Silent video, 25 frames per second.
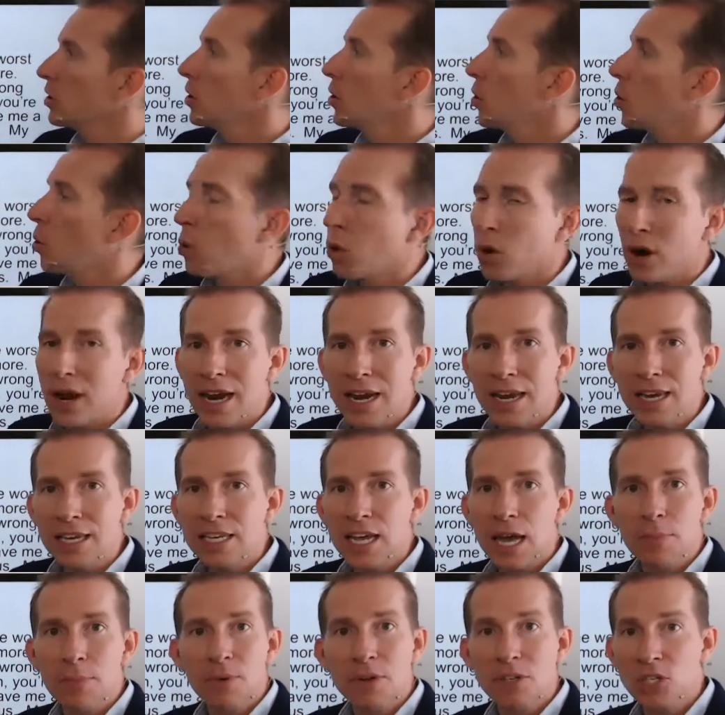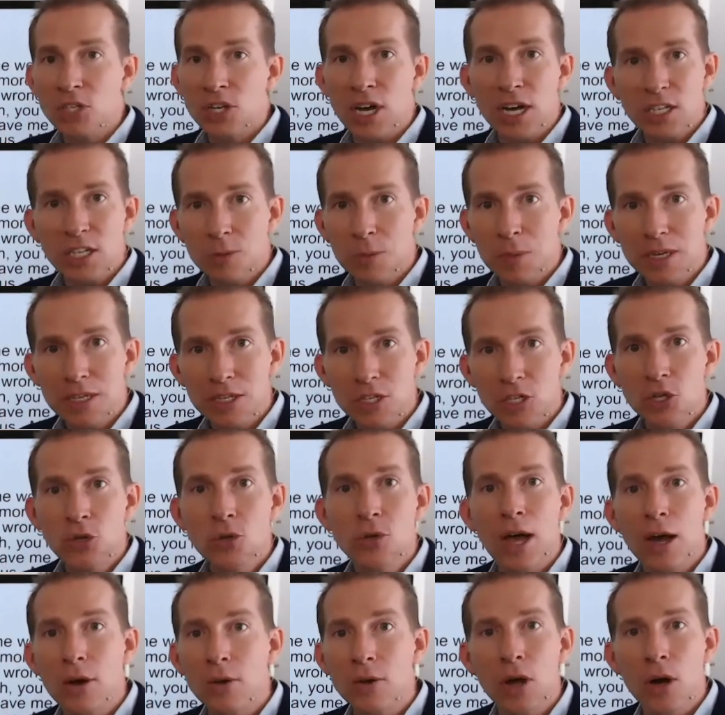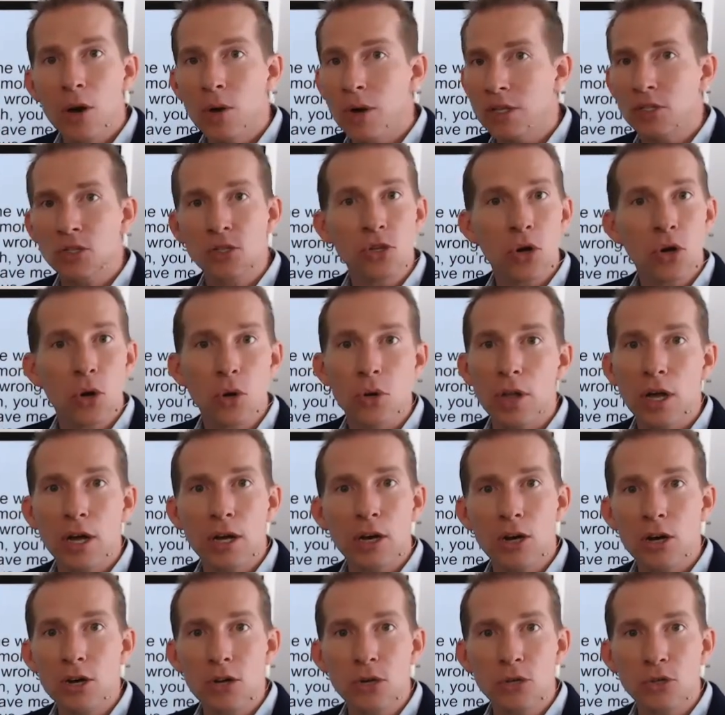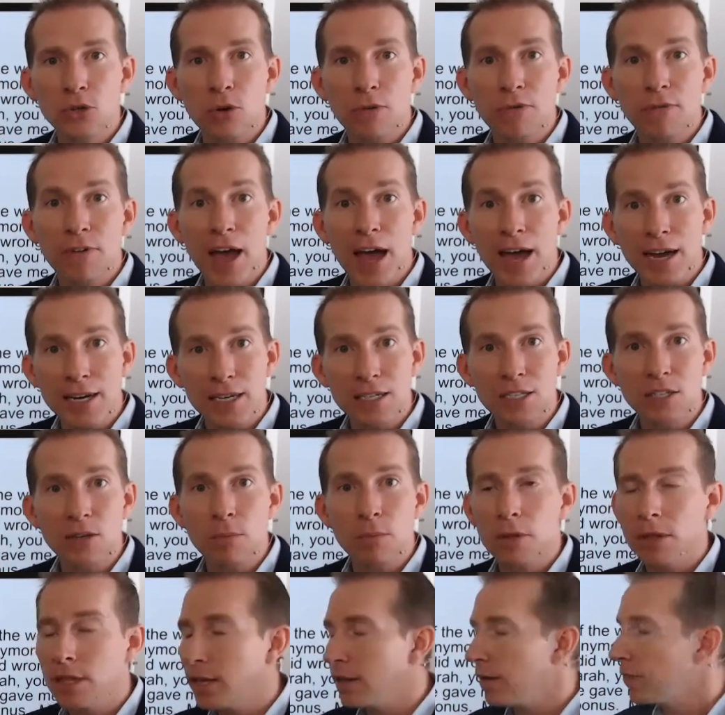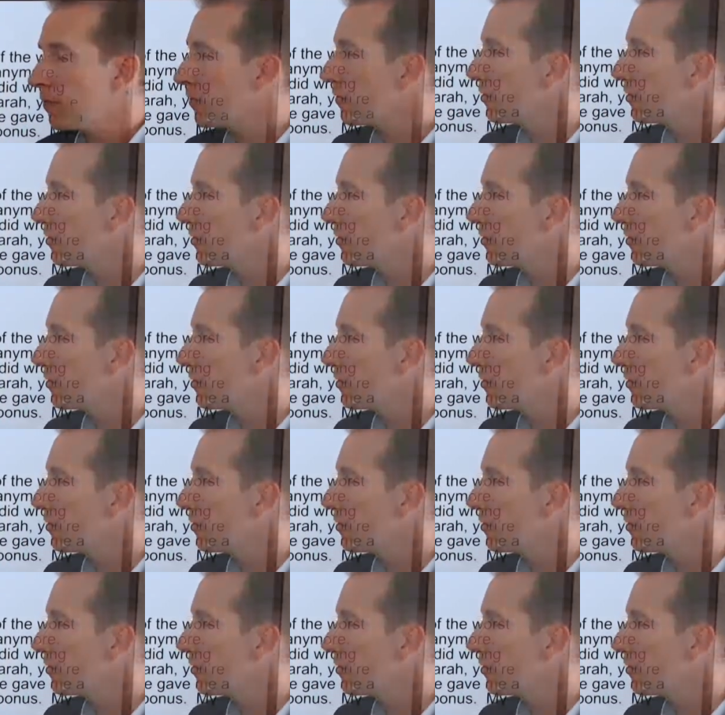or any type of judgment, you now know it's no longer a neutral fact, it's a belief.